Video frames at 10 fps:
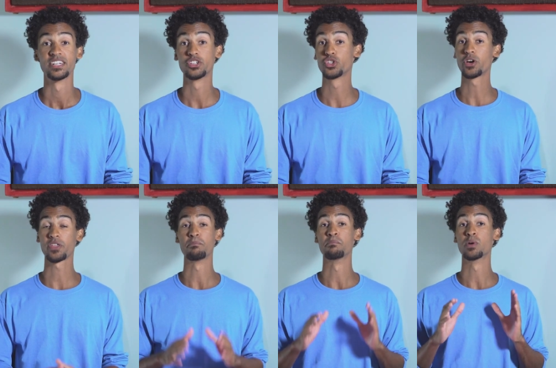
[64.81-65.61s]
Did you know
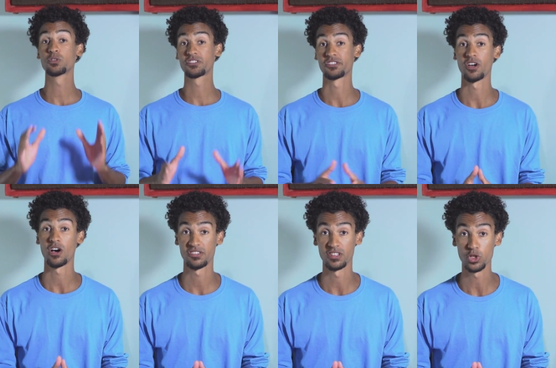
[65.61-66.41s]
that most
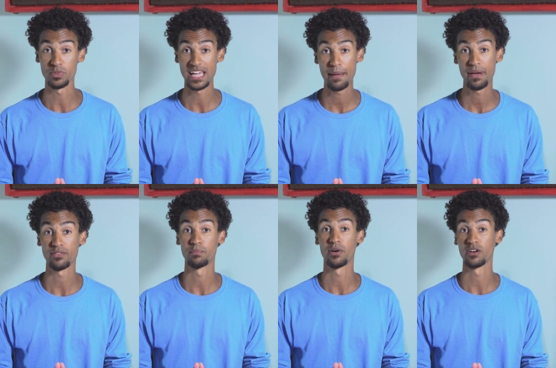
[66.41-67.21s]
songs in the LUMI app have
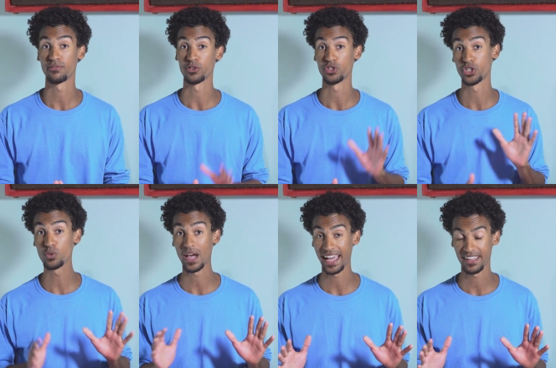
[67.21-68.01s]
a part for
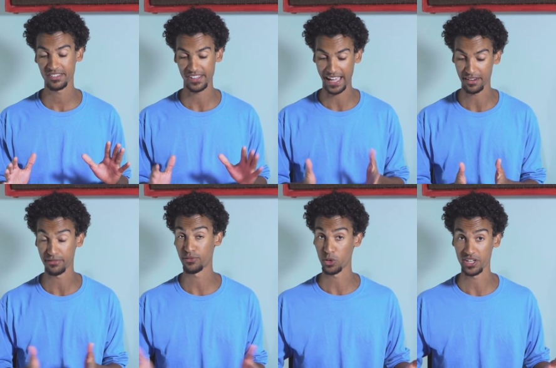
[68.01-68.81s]
2 hands and
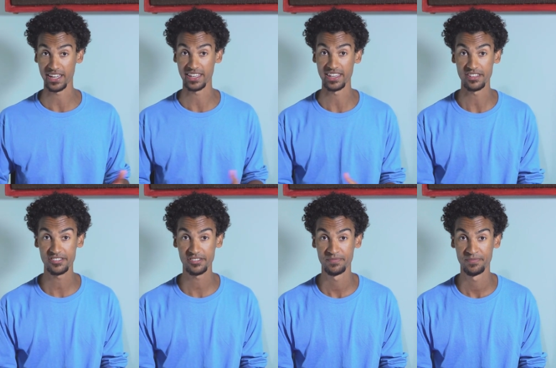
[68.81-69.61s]
48
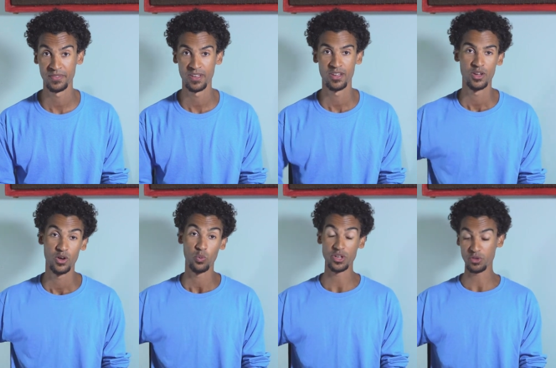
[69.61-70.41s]
keys?
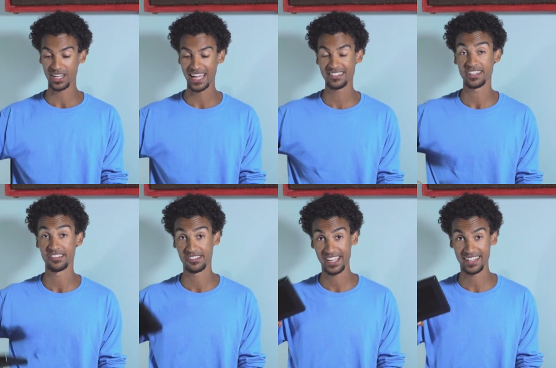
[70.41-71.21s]
When you connect a
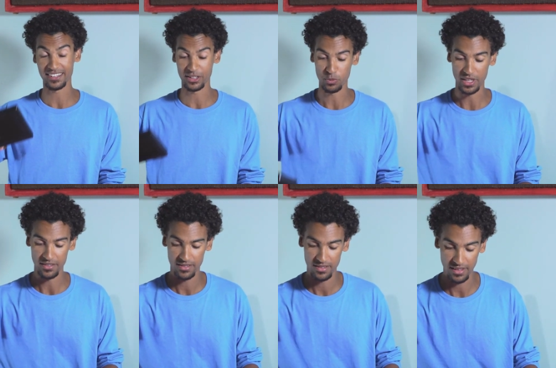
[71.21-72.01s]
second LUMI,
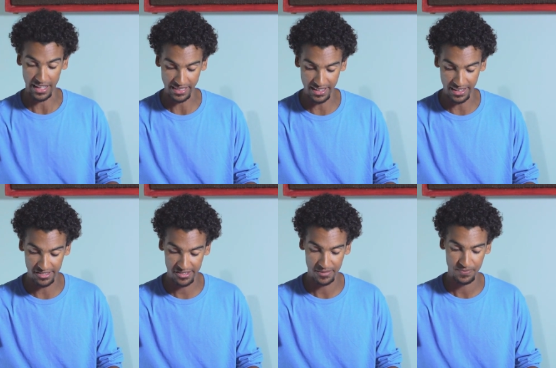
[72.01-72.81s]
like
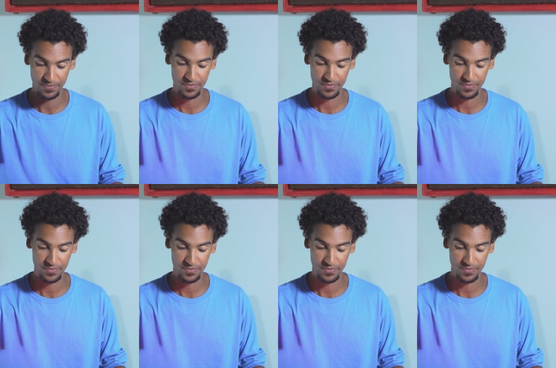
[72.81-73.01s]
this,